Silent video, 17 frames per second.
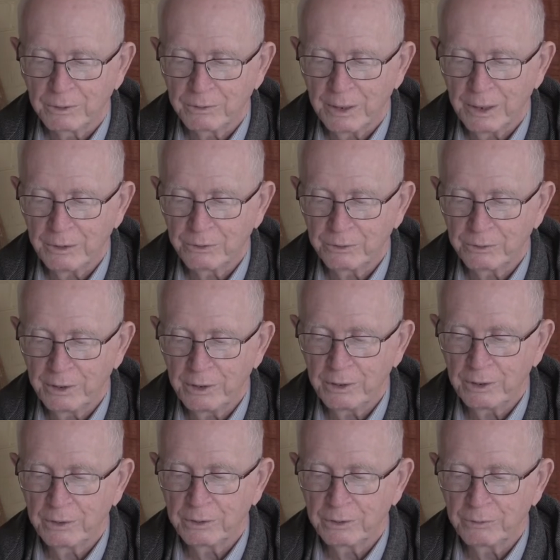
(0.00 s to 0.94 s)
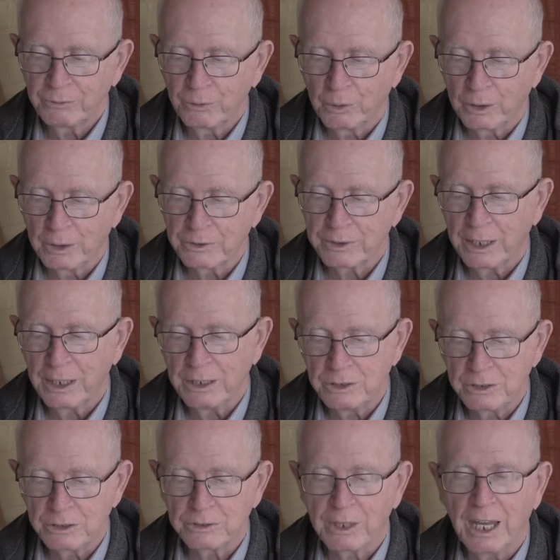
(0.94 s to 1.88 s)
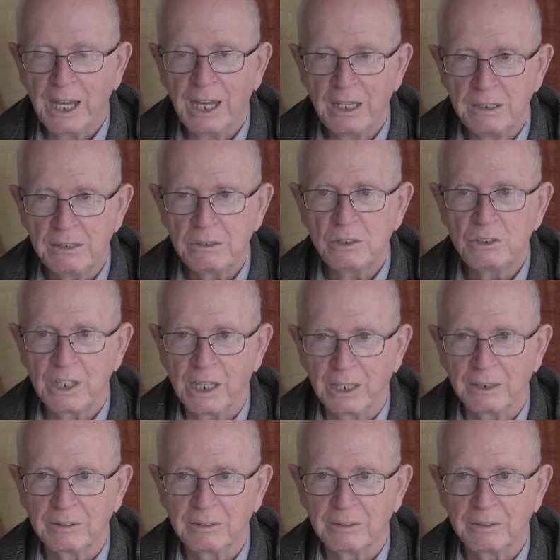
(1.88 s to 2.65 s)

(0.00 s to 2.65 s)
3 to 4s ages 8 to 10.